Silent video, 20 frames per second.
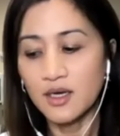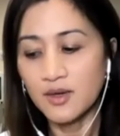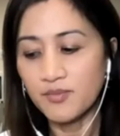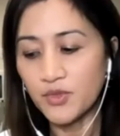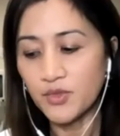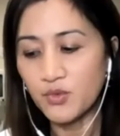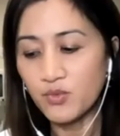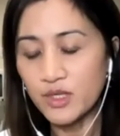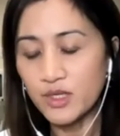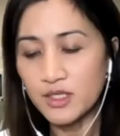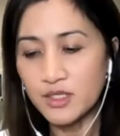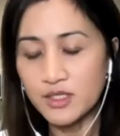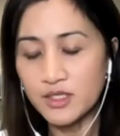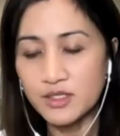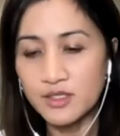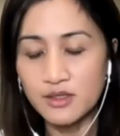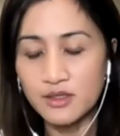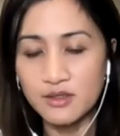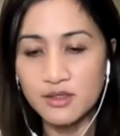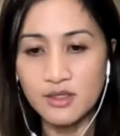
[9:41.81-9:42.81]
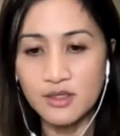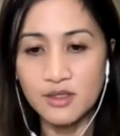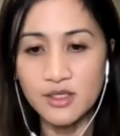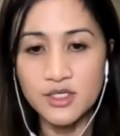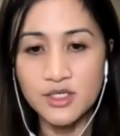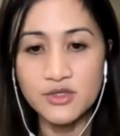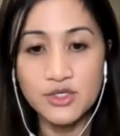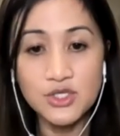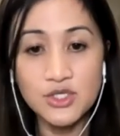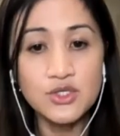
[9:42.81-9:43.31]
really the
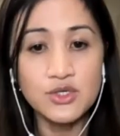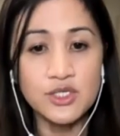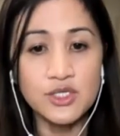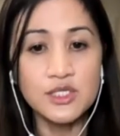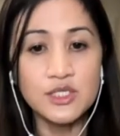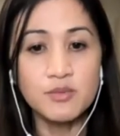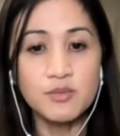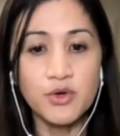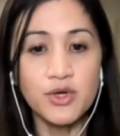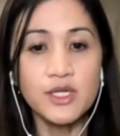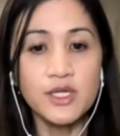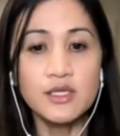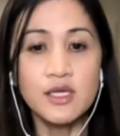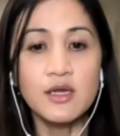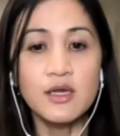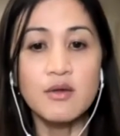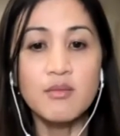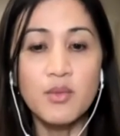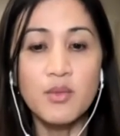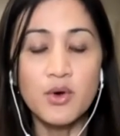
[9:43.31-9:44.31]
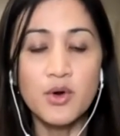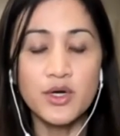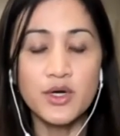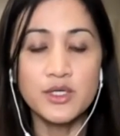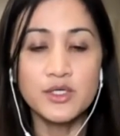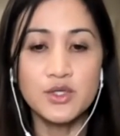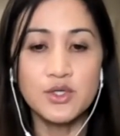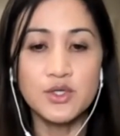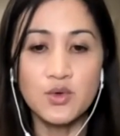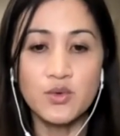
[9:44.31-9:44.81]
literature is pointing more
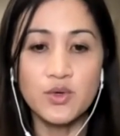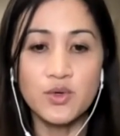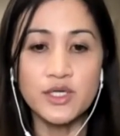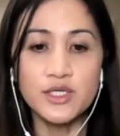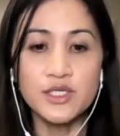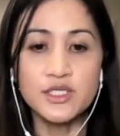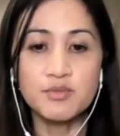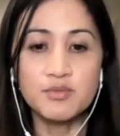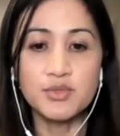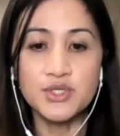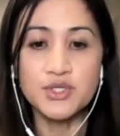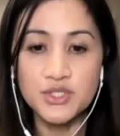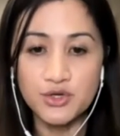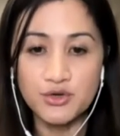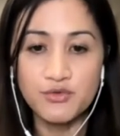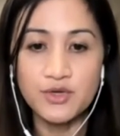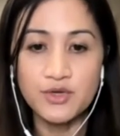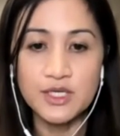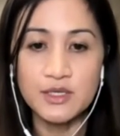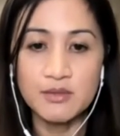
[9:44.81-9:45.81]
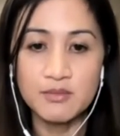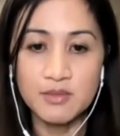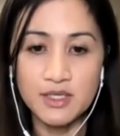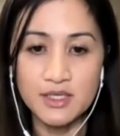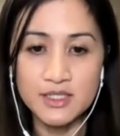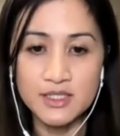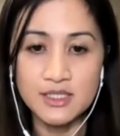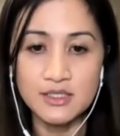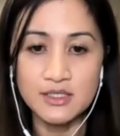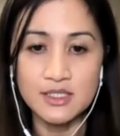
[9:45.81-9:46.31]
towards preserving the
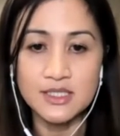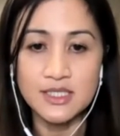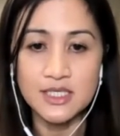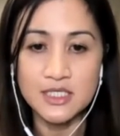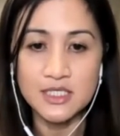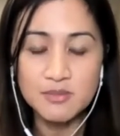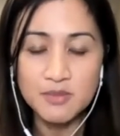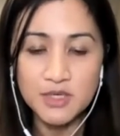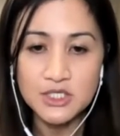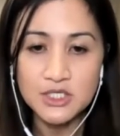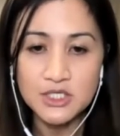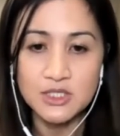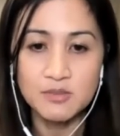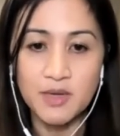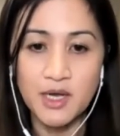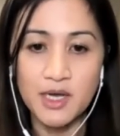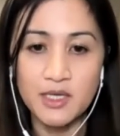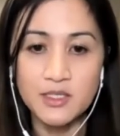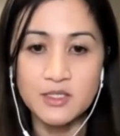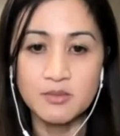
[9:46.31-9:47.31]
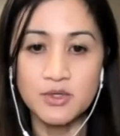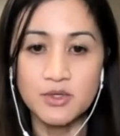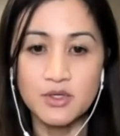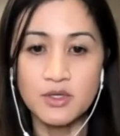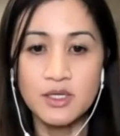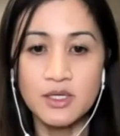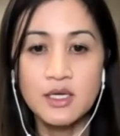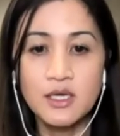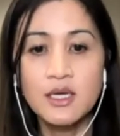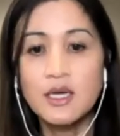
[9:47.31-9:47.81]
meniscus as much as possible
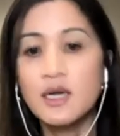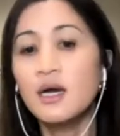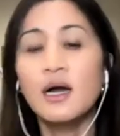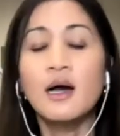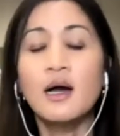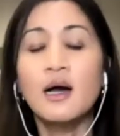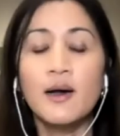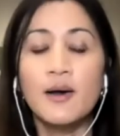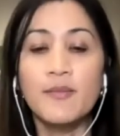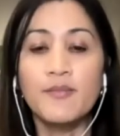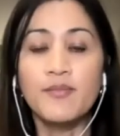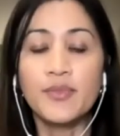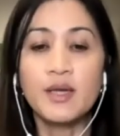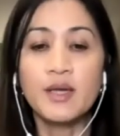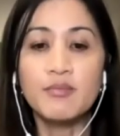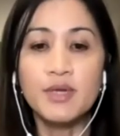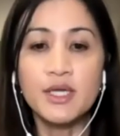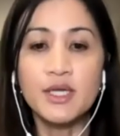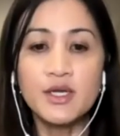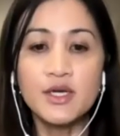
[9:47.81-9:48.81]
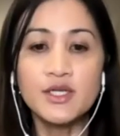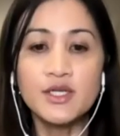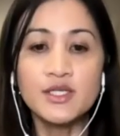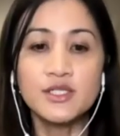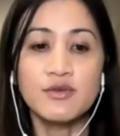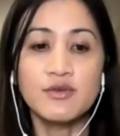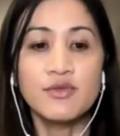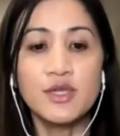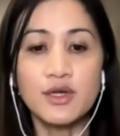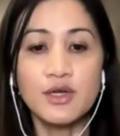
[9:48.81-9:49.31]
because
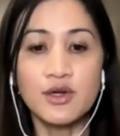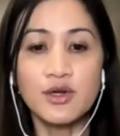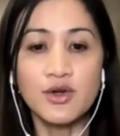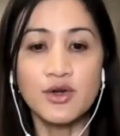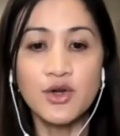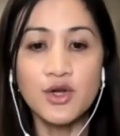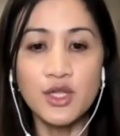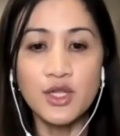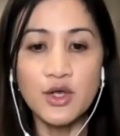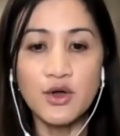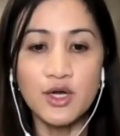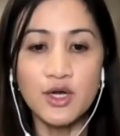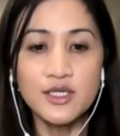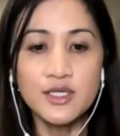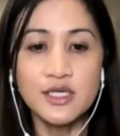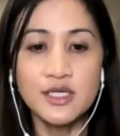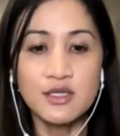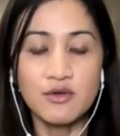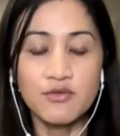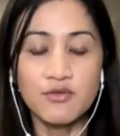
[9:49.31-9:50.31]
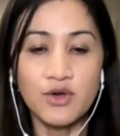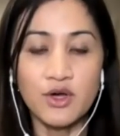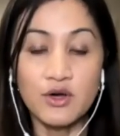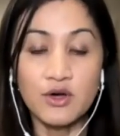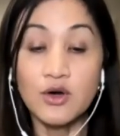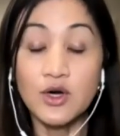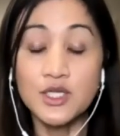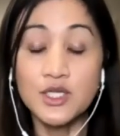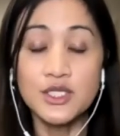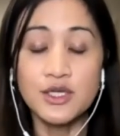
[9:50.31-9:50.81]
of the early onset of
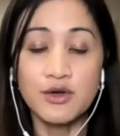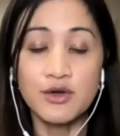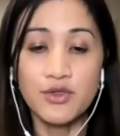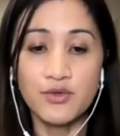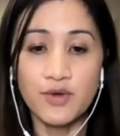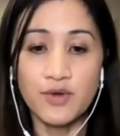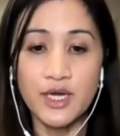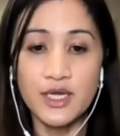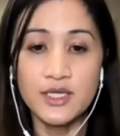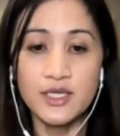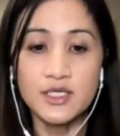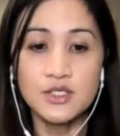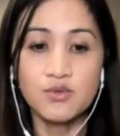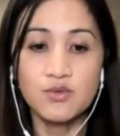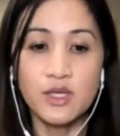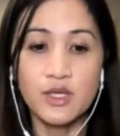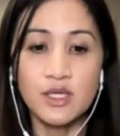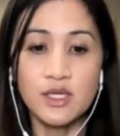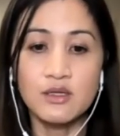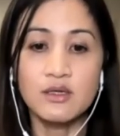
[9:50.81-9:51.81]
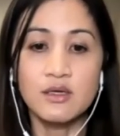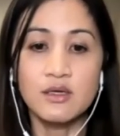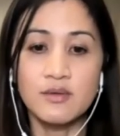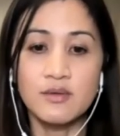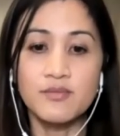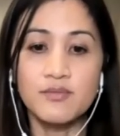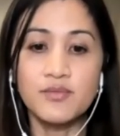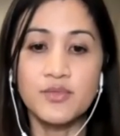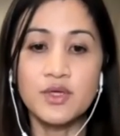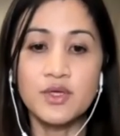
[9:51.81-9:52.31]
osteoarthritis when
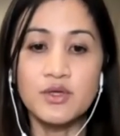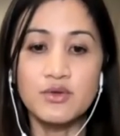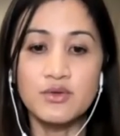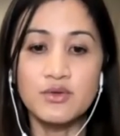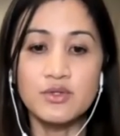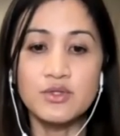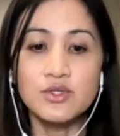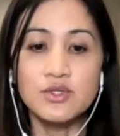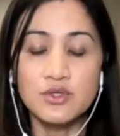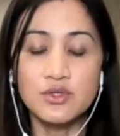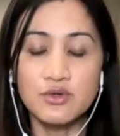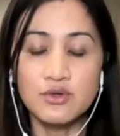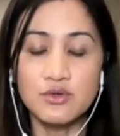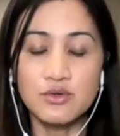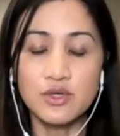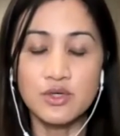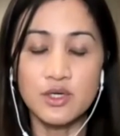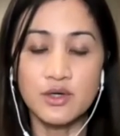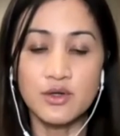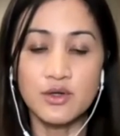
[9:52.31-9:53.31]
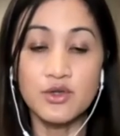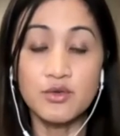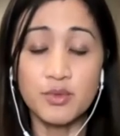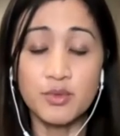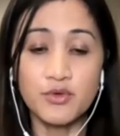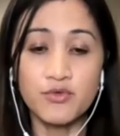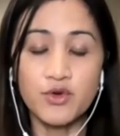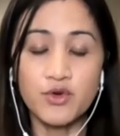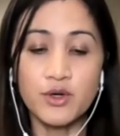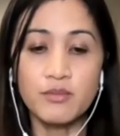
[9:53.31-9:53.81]
you
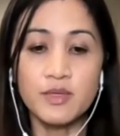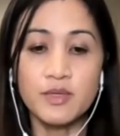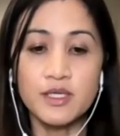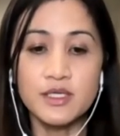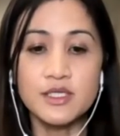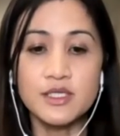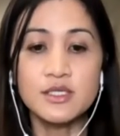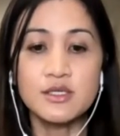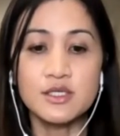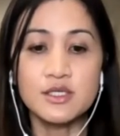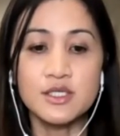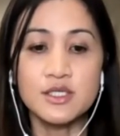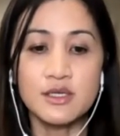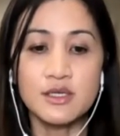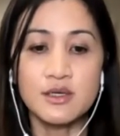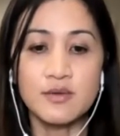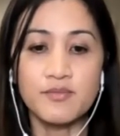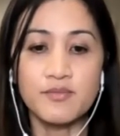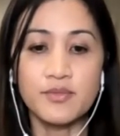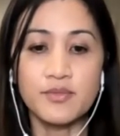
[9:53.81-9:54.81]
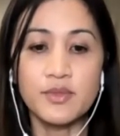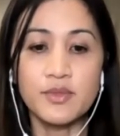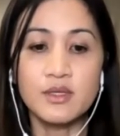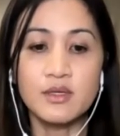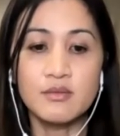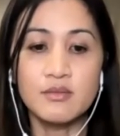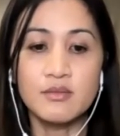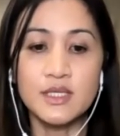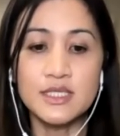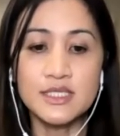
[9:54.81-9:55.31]
perform
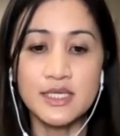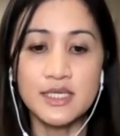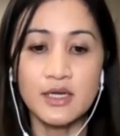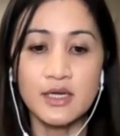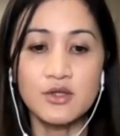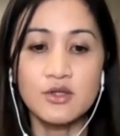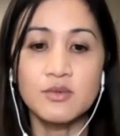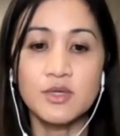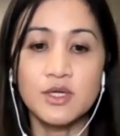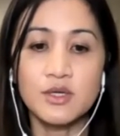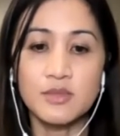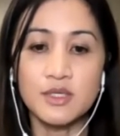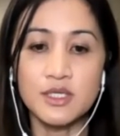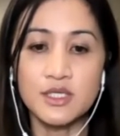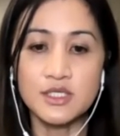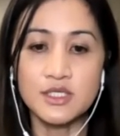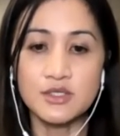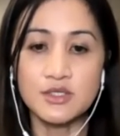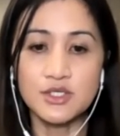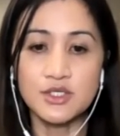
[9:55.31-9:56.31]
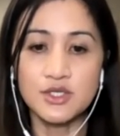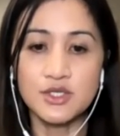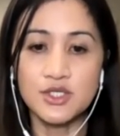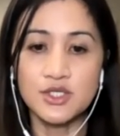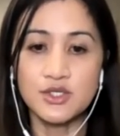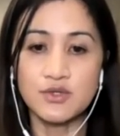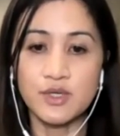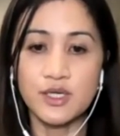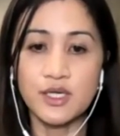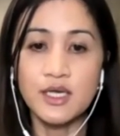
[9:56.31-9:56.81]
meniscectomy or meniscus
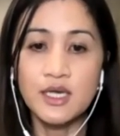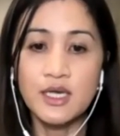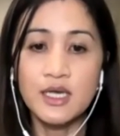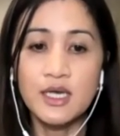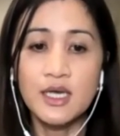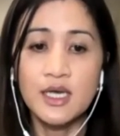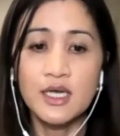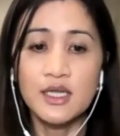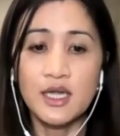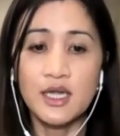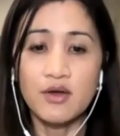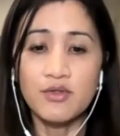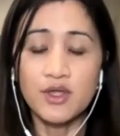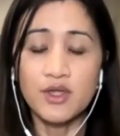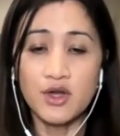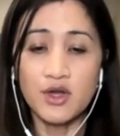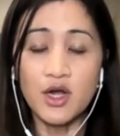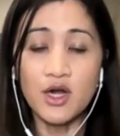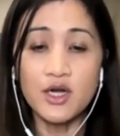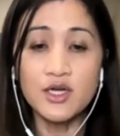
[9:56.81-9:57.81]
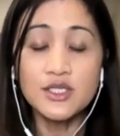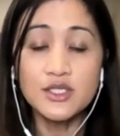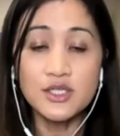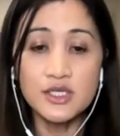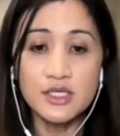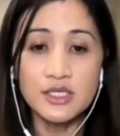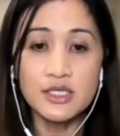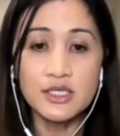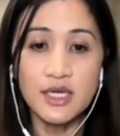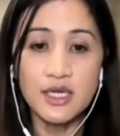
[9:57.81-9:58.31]
surgery. Now, there are
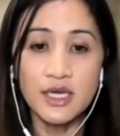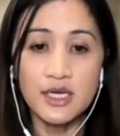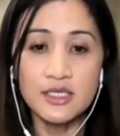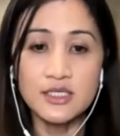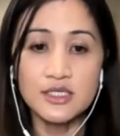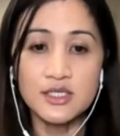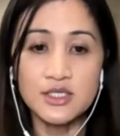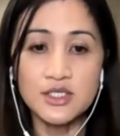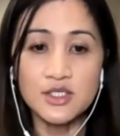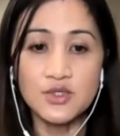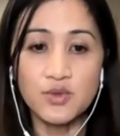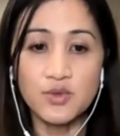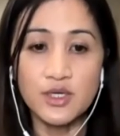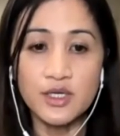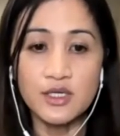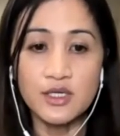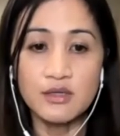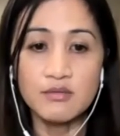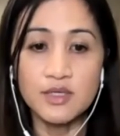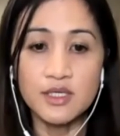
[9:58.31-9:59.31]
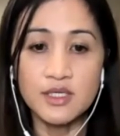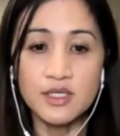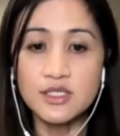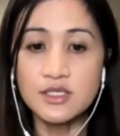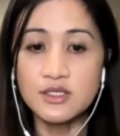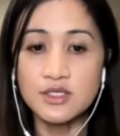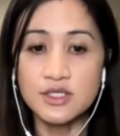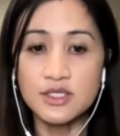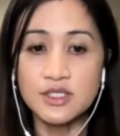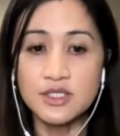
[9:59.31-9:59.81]
certain cases wherein
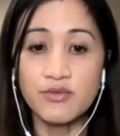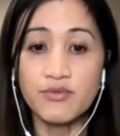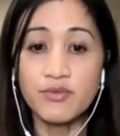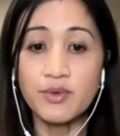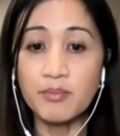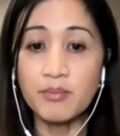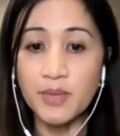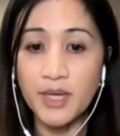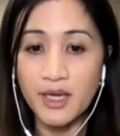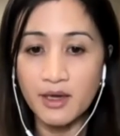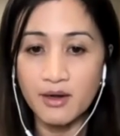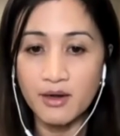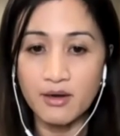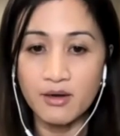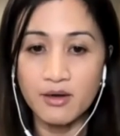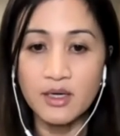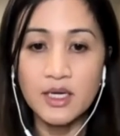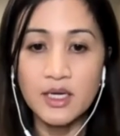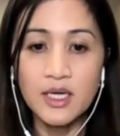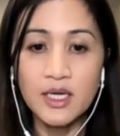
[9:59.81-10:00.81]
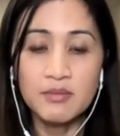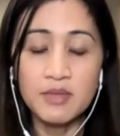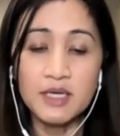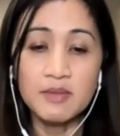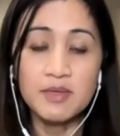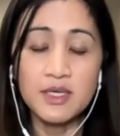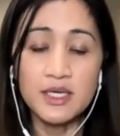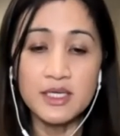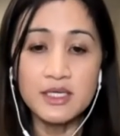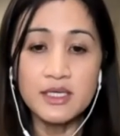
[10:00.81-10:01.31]
meniscus repair may
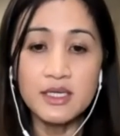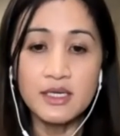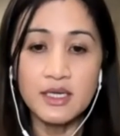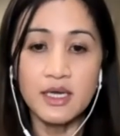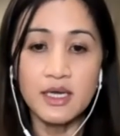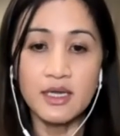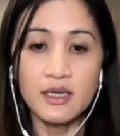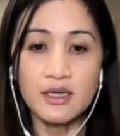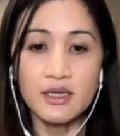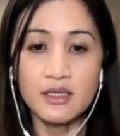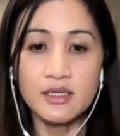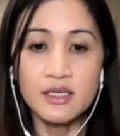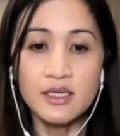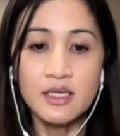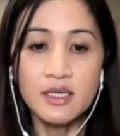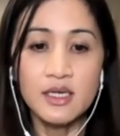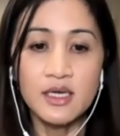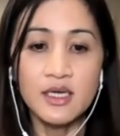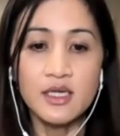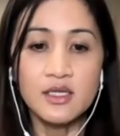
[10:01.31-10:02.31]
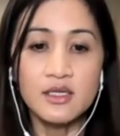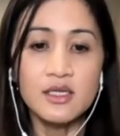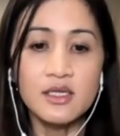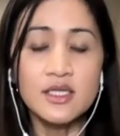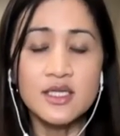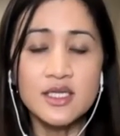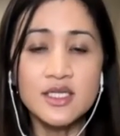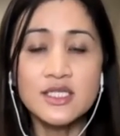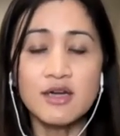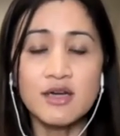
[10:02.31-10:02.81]
be indicated, and
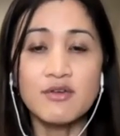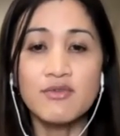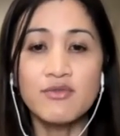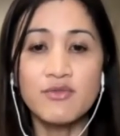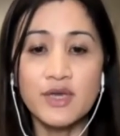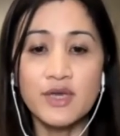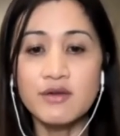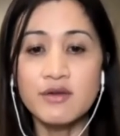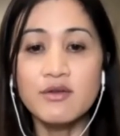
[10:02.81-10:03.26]
these are very,